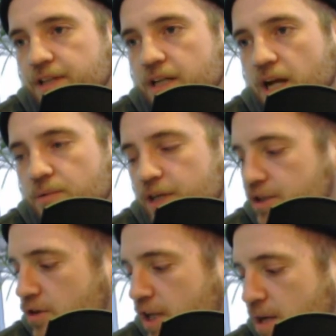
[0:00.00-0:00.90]
And then I went,
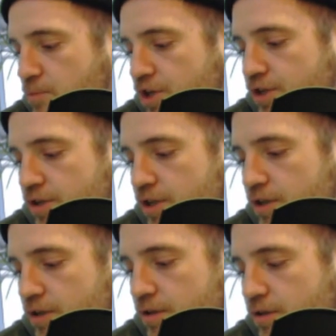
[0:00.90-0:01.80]
like I'm pretty good
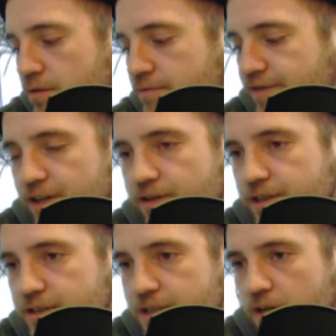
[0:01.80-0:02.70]
at figuring
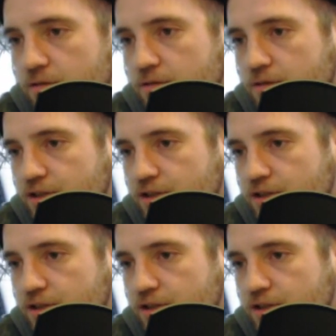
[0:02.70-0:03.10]
things out